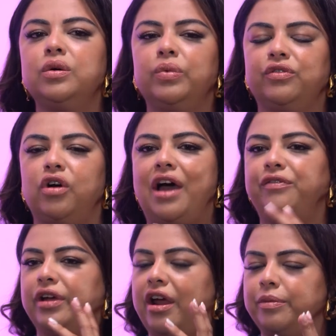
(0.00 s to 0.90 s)
We've got
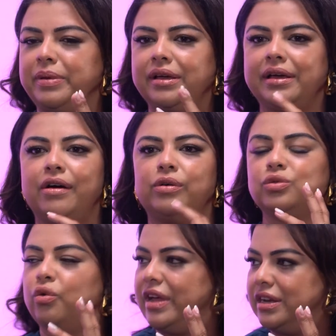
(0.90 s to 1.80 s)
Afro Caribbean
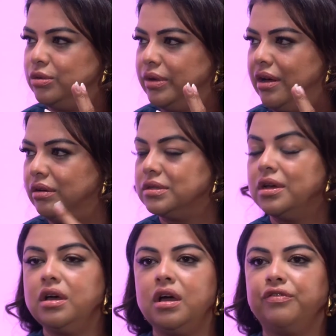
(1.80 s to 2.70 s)
girls, Oriental girls
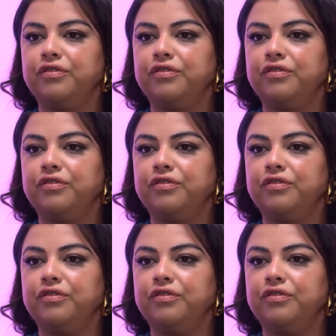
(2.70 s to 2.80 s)
mm-hmm.